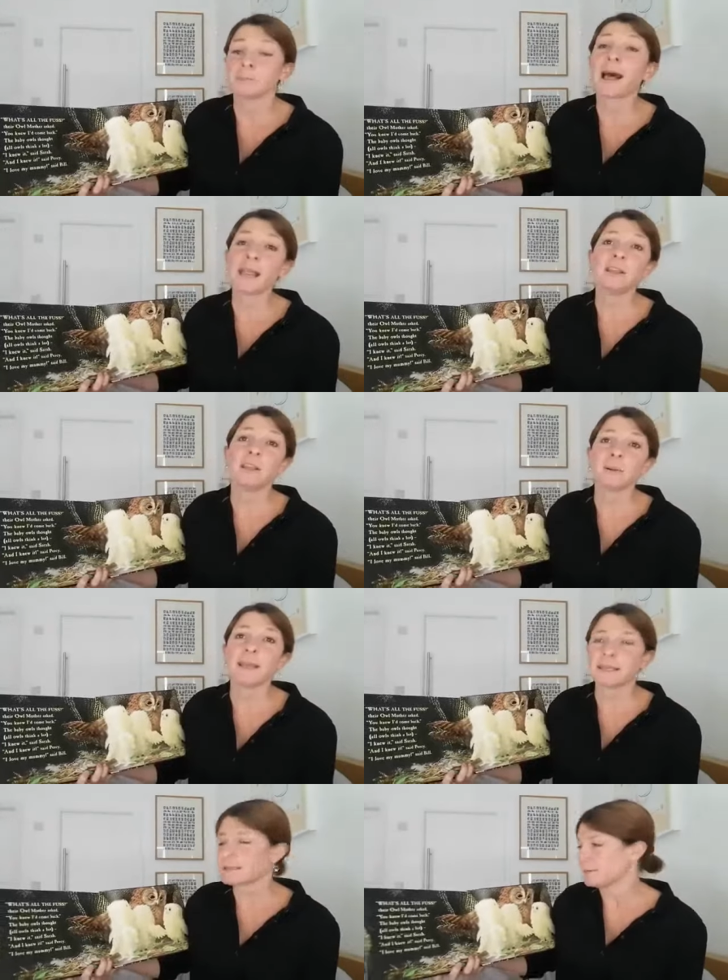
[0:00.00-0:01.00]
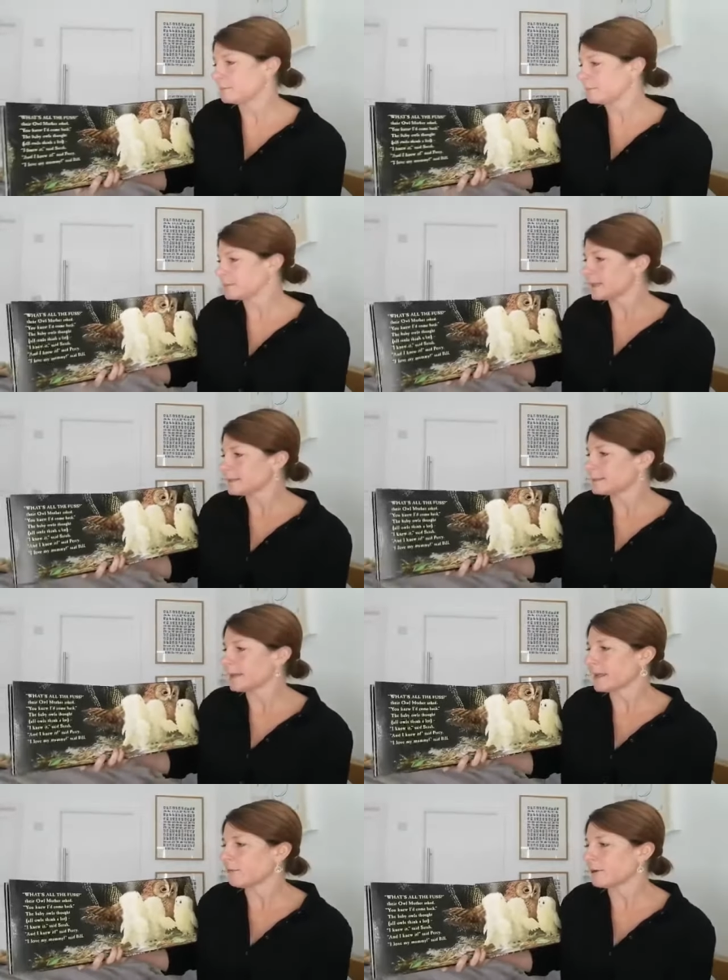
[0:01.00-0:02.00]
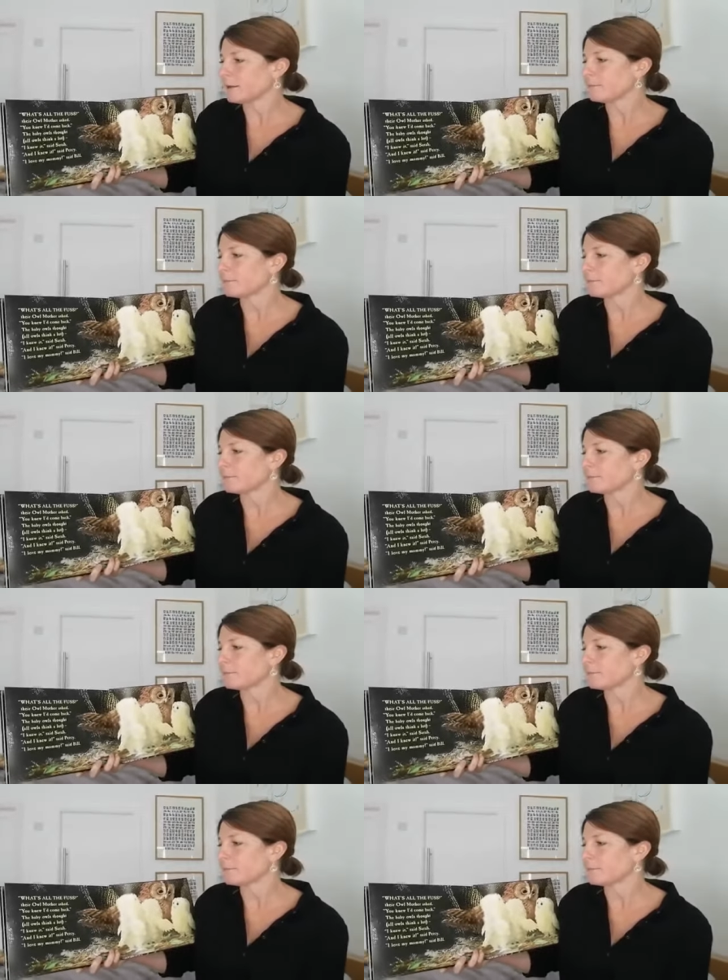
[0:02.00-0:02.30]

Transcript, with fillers: I knew it, said Sarah.